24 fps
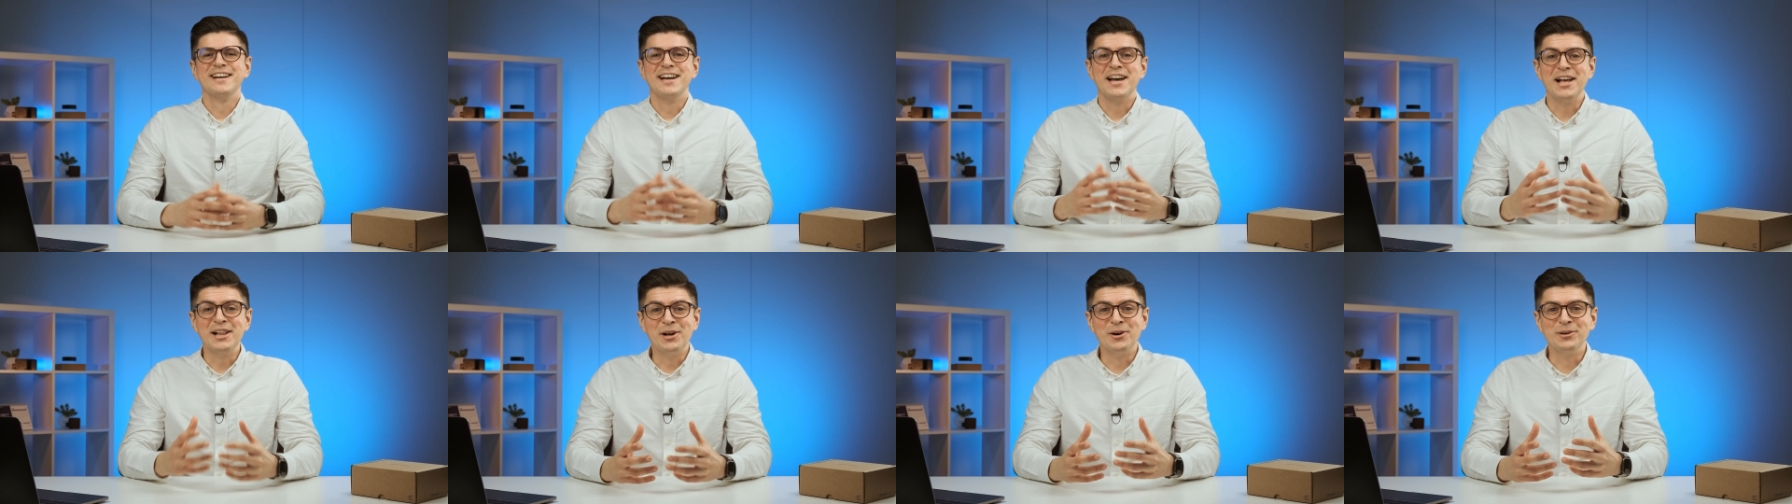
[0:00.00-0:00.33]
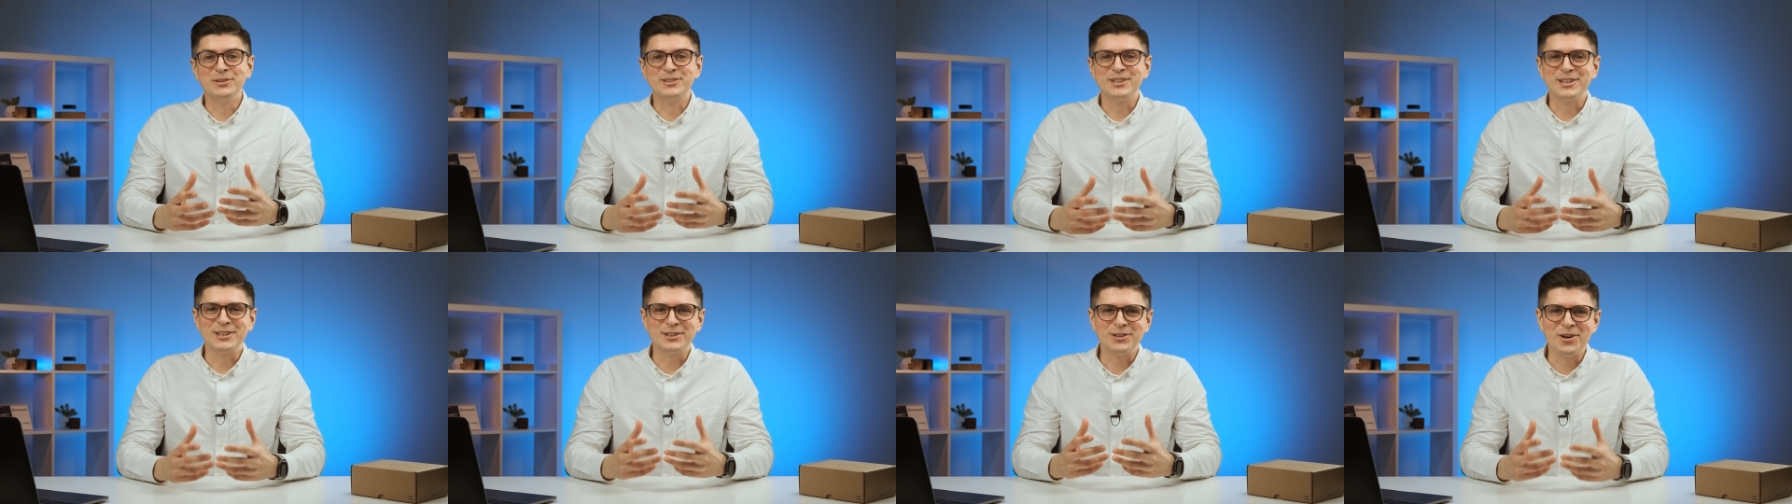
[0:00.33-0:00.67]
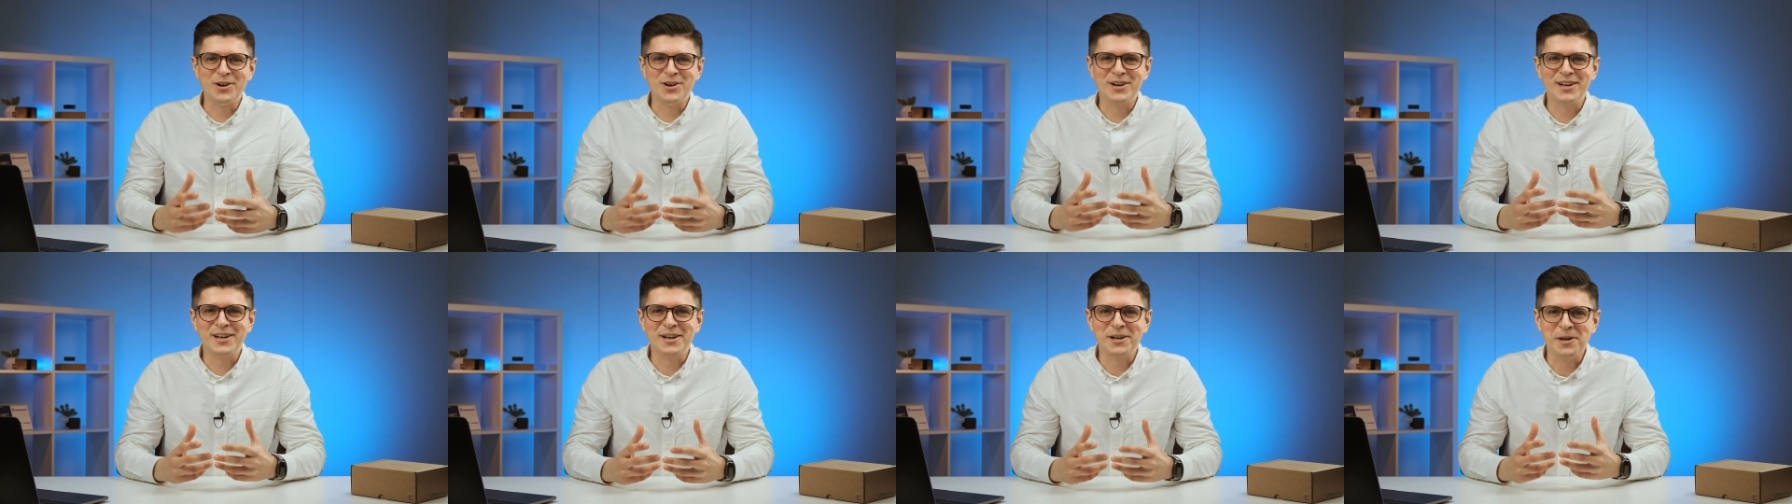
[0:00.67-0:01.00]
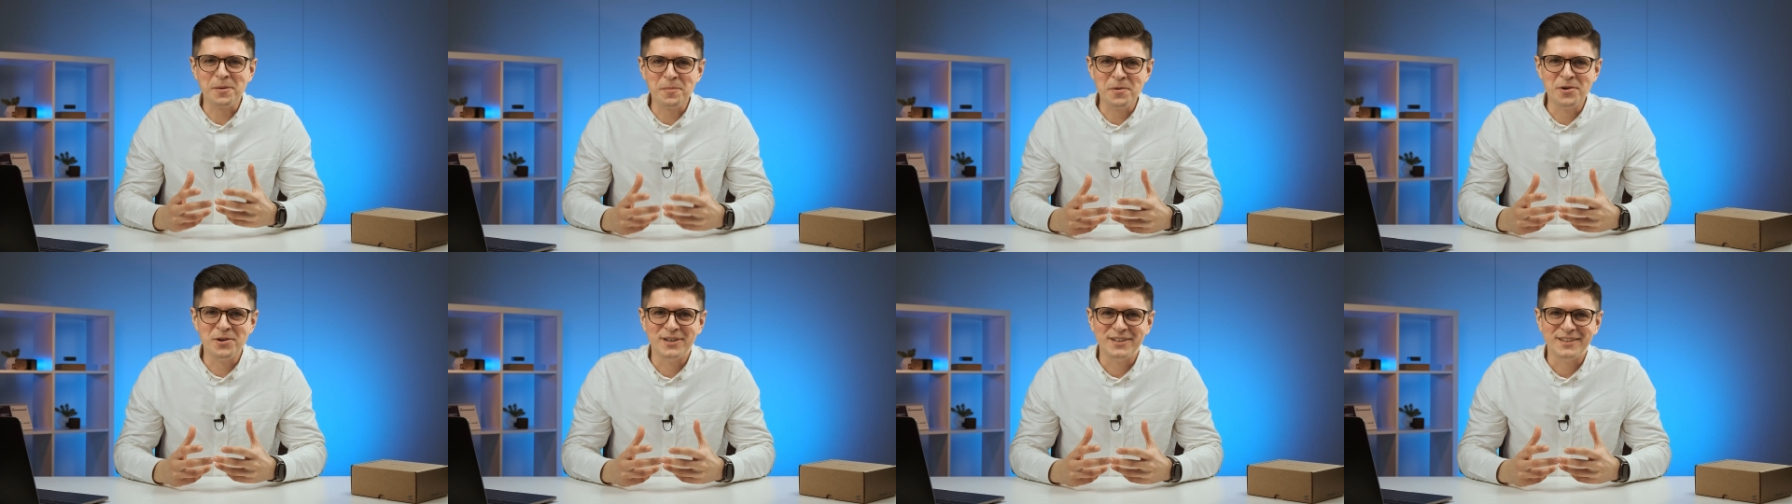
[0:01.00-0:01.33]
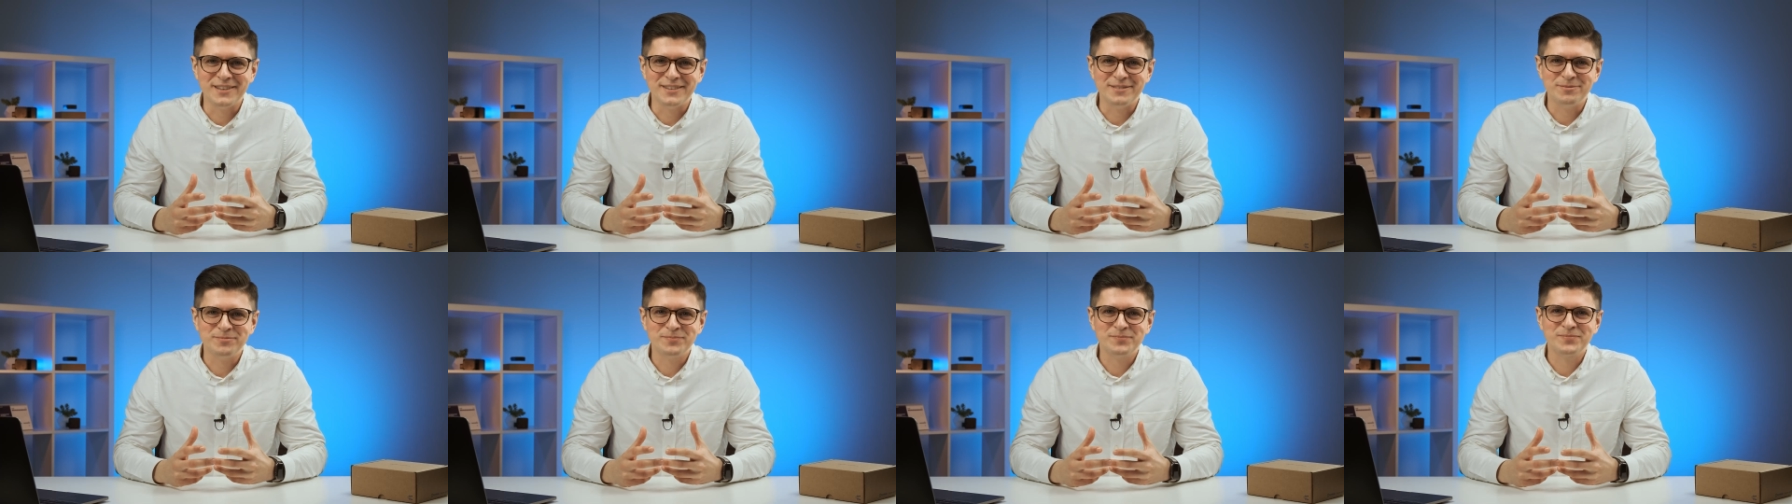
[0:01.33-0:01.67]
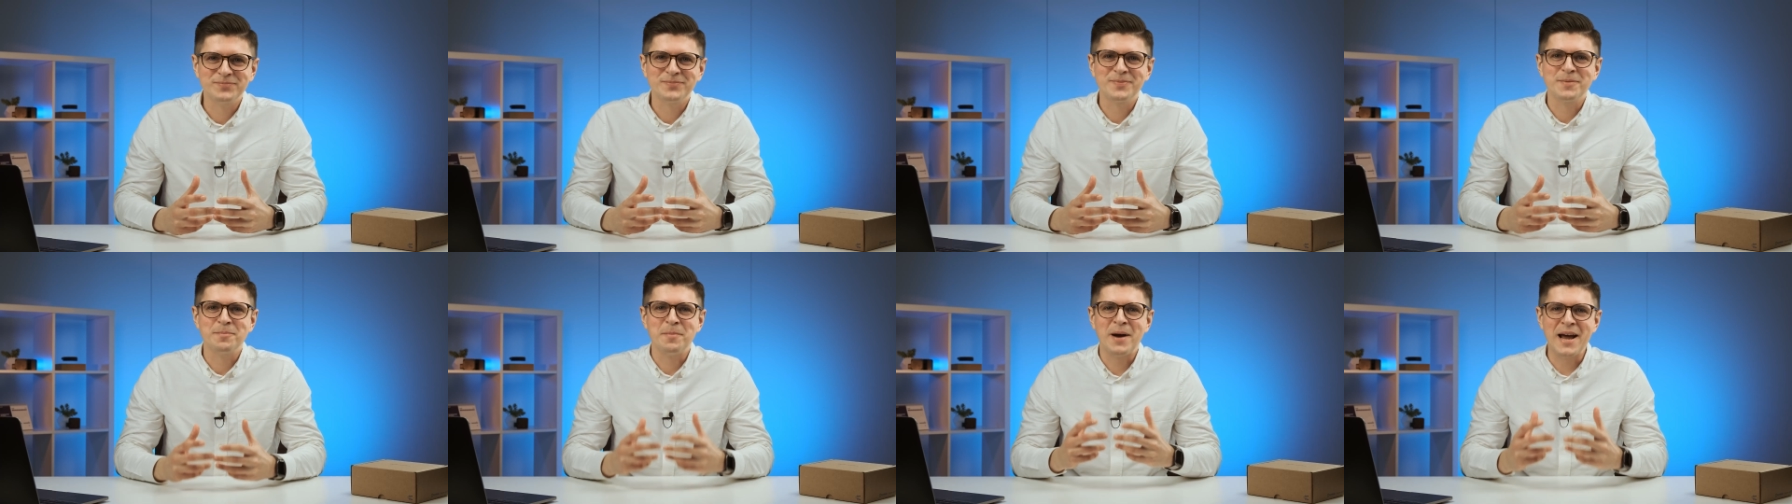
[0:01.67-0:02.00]
Hello, Teltonika community.
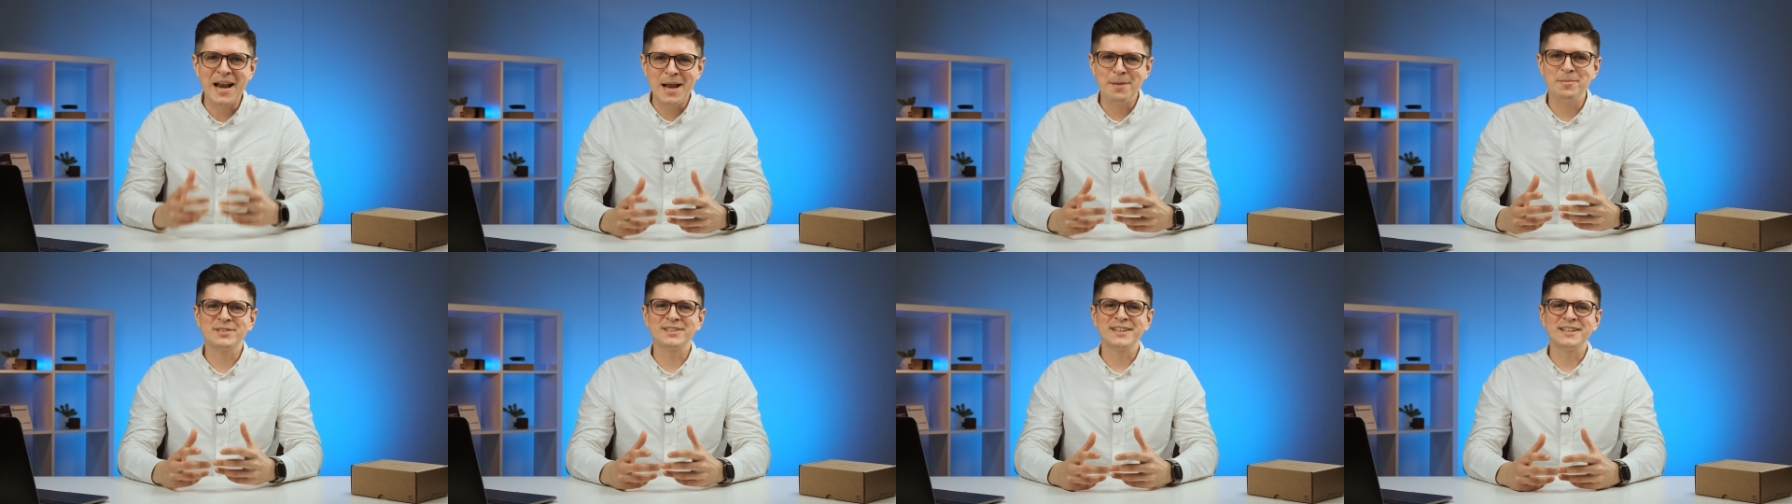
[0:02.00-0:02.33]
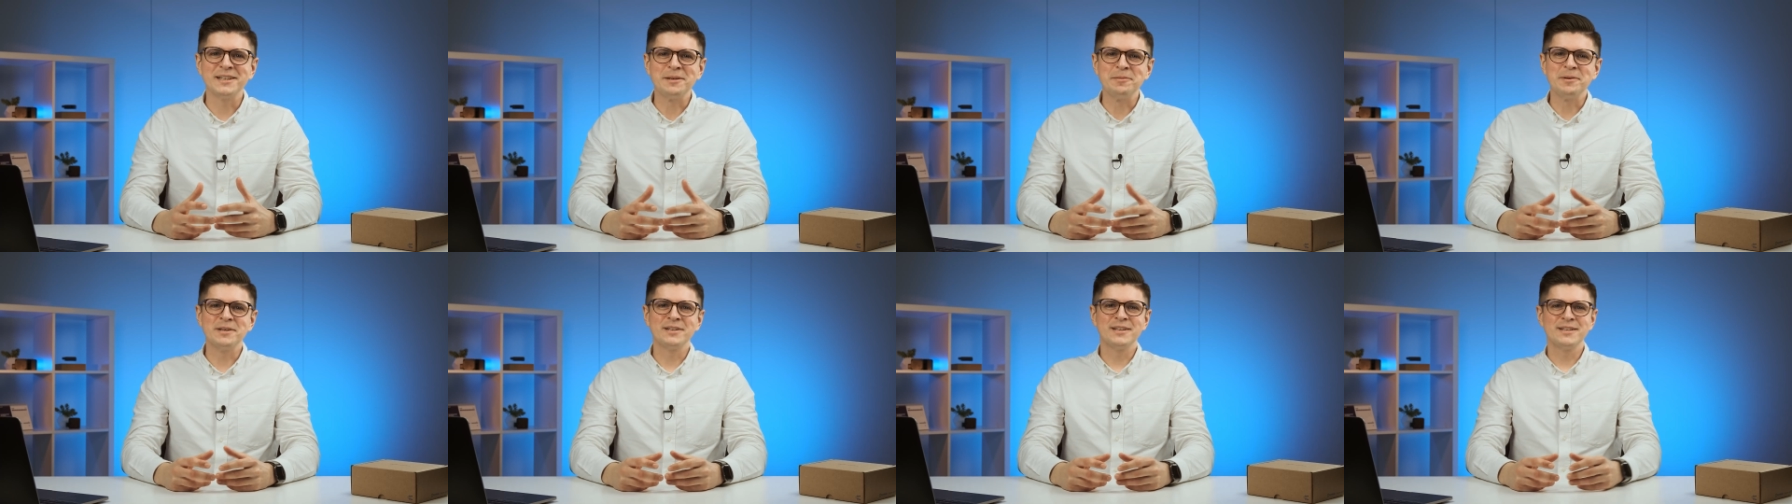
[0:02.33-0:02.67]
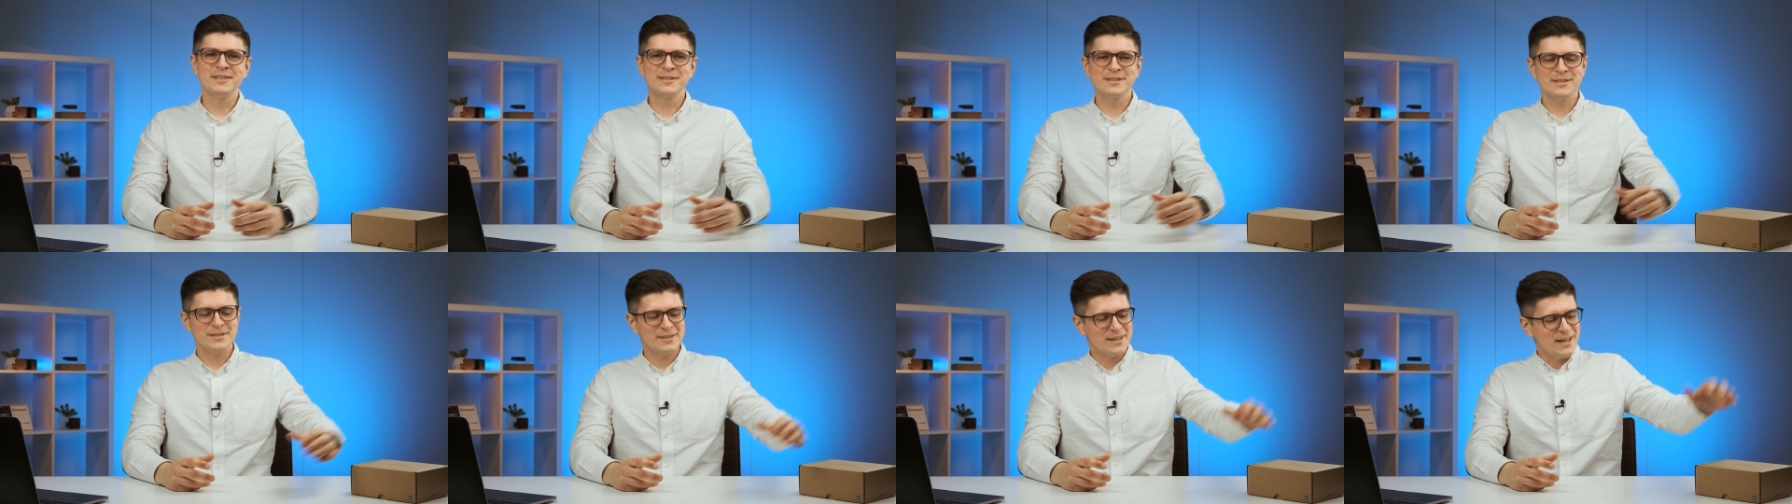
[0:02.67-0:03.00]
My name is Gediminas,